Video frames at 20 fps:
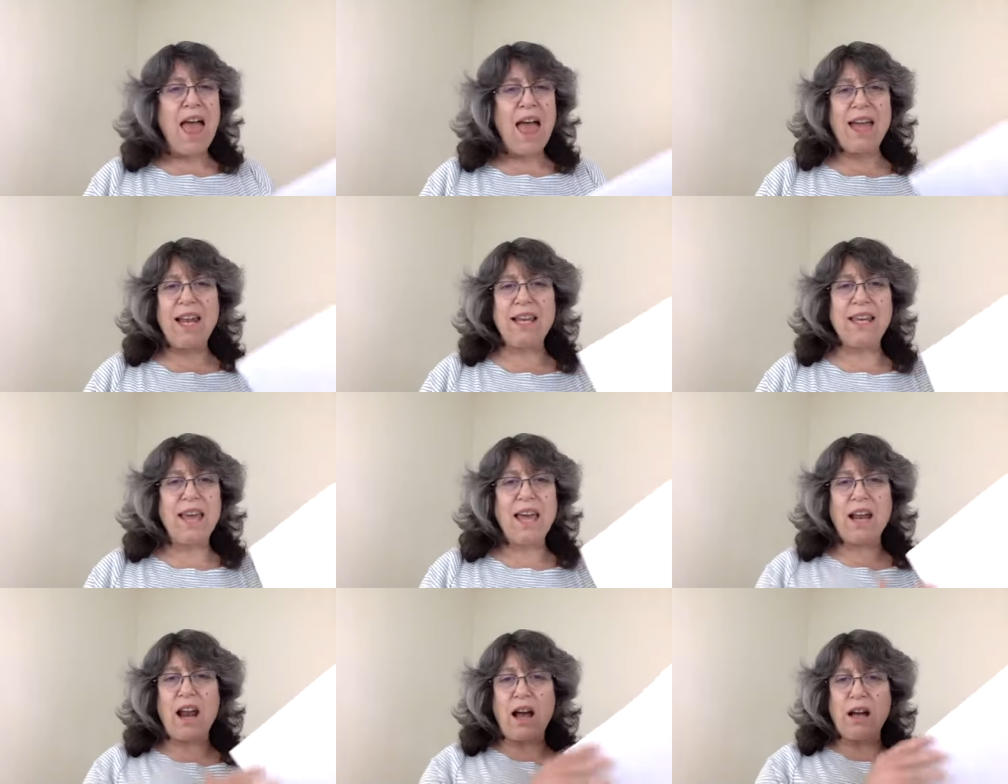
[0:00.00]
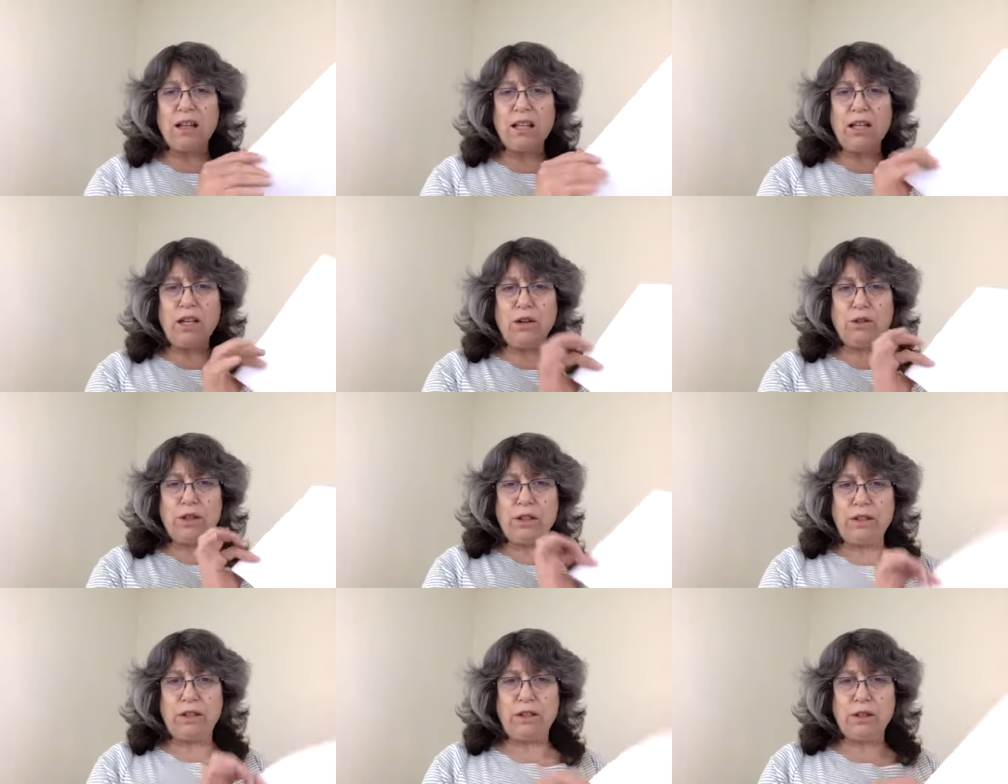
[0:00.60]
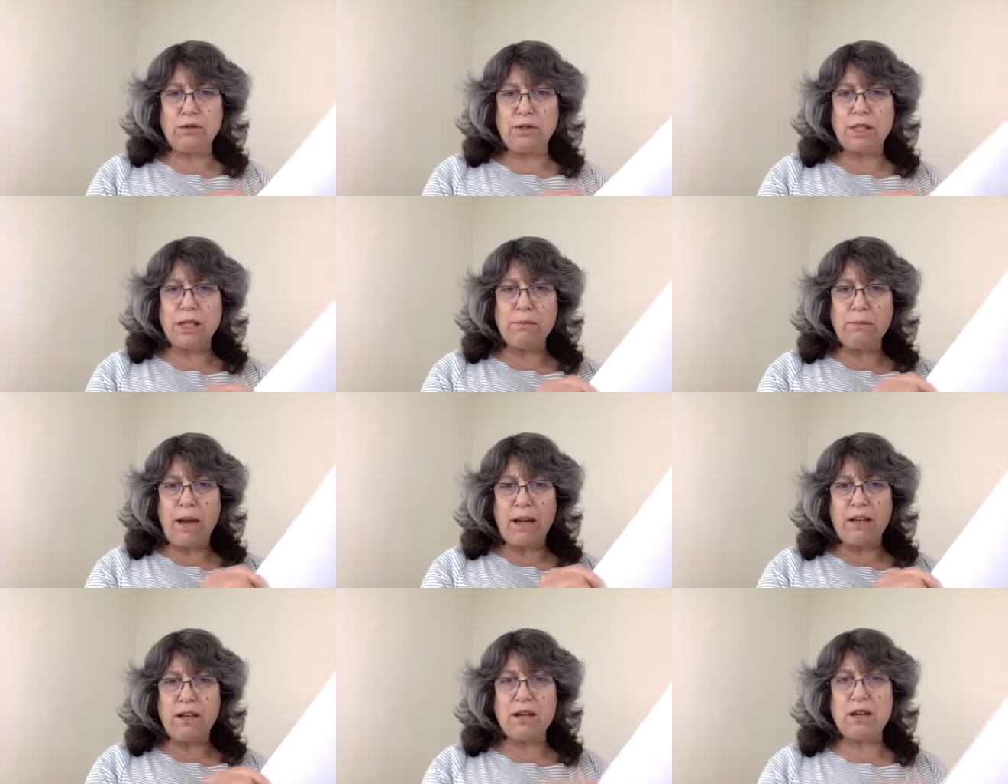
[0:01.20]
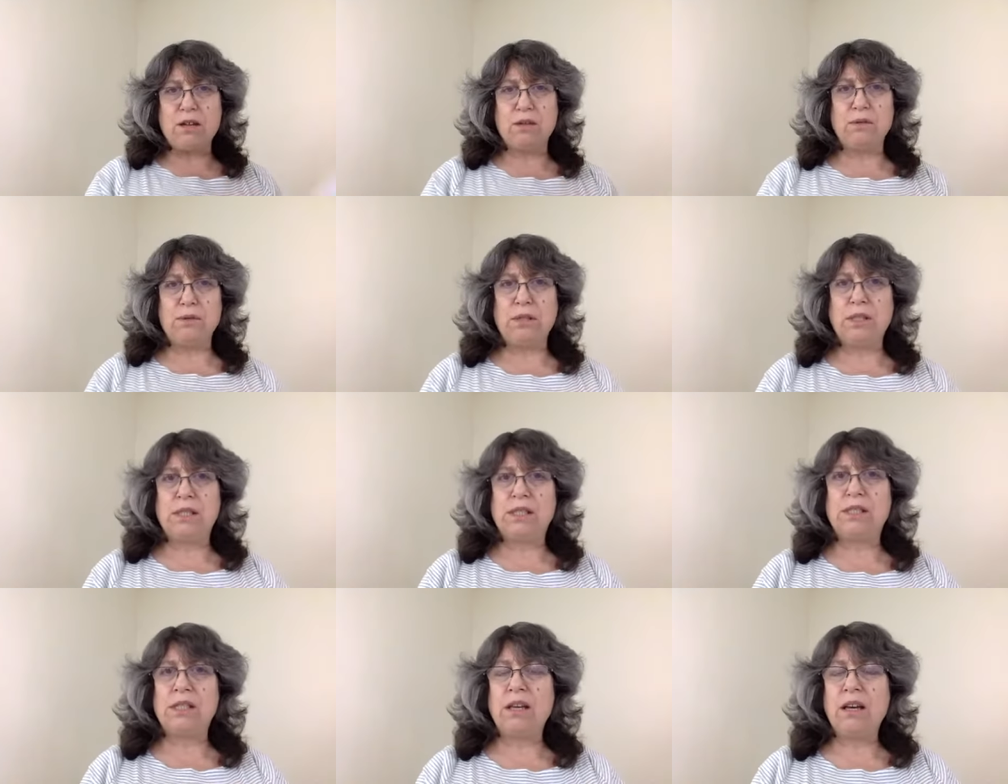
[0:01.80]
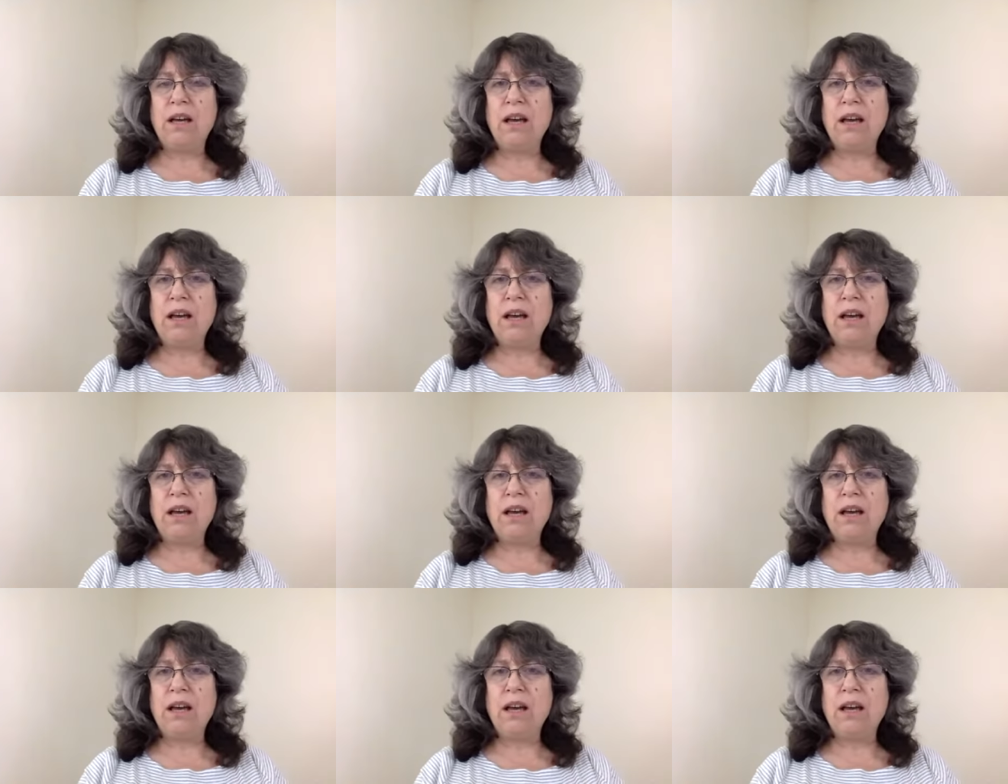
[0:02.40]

And again, you know, you see my notes.